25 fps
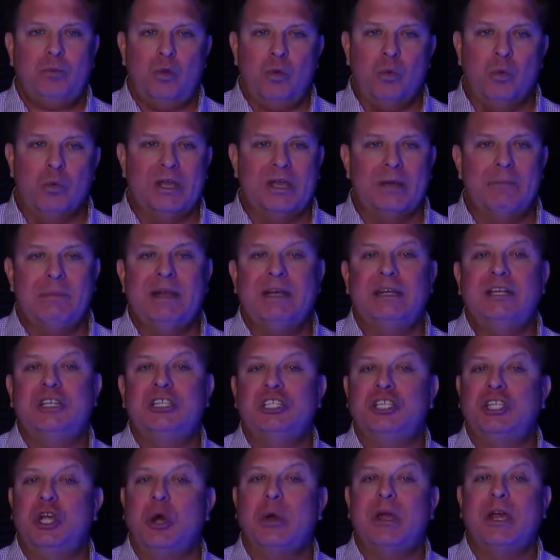We committed to
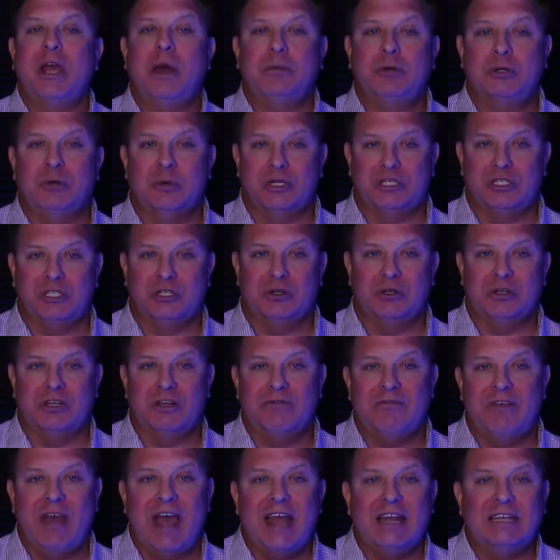showing up to a certain
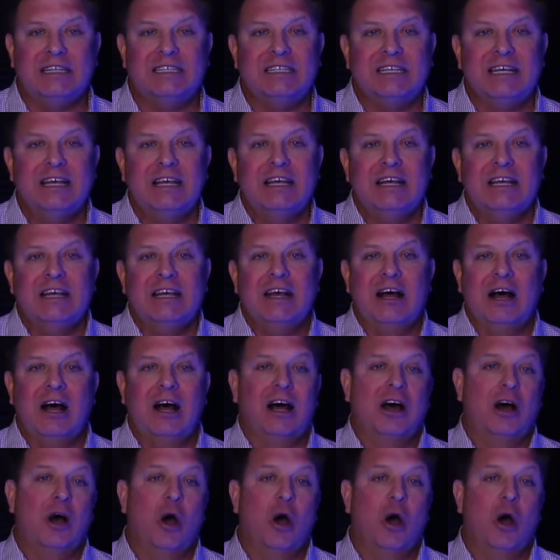event uh,